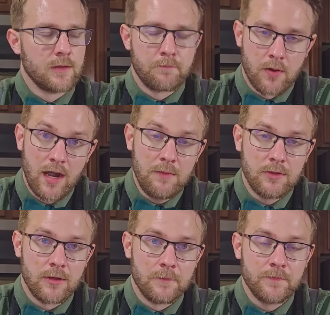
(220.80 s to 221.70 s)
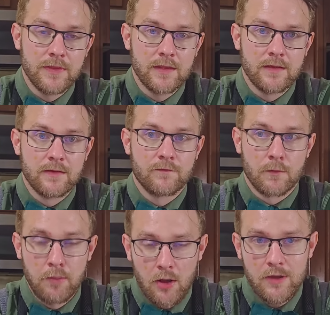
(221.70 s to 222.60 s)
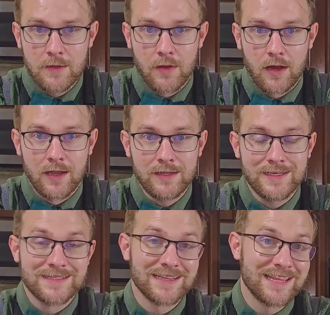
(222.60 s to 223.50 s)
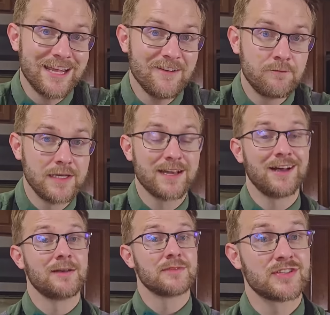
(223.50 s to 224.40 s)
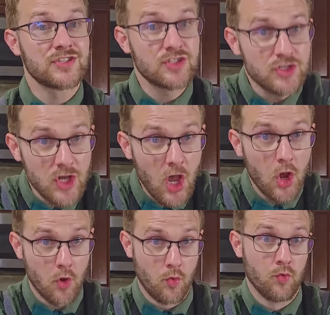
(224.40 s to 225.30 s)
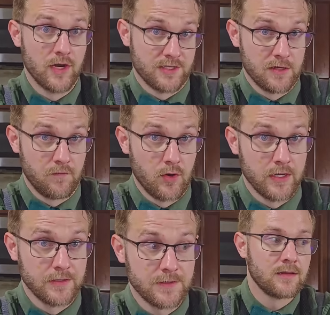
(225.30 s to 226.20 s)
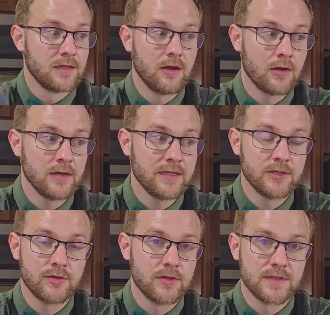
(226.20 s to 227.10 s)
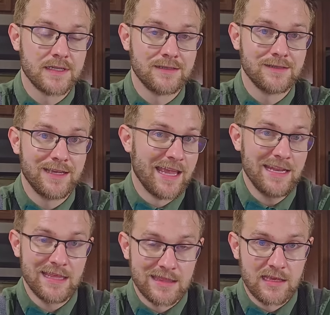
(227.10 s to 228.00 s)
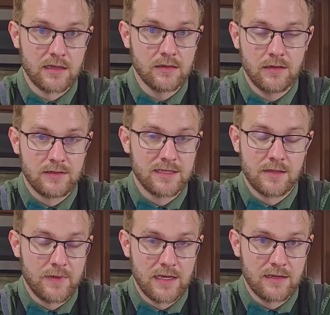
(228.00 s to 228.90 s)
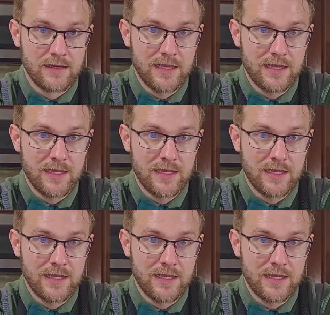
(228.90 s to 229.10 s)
The problem for Pokemon is that they have become so risk avoidant that they aren't introducing anything into the mainline